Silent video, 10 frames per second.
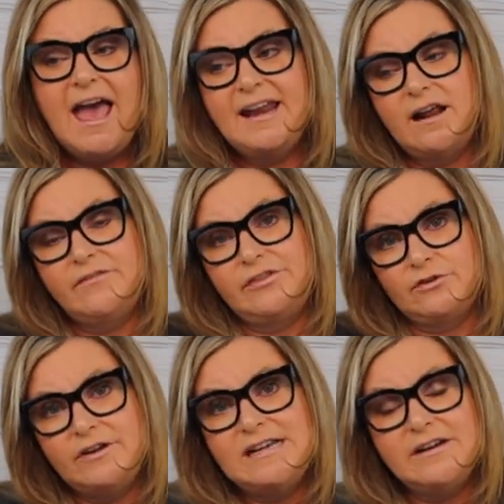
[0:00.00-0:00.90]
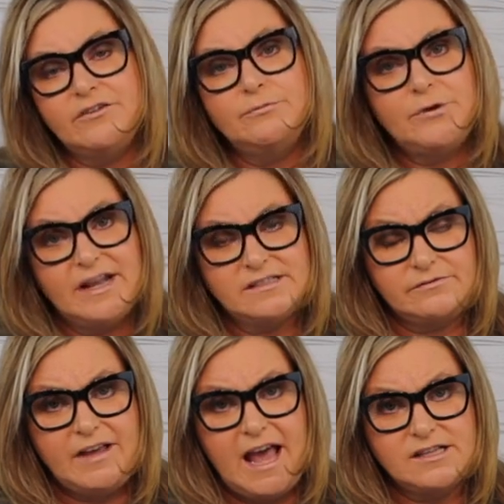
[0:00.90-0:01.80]
and out of 3 different brands
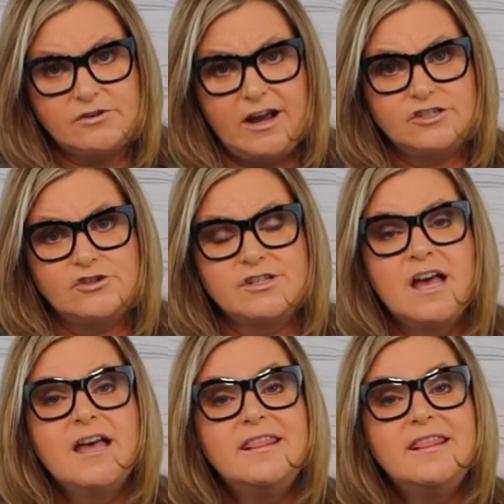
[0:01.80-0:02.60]
of cat scratchers,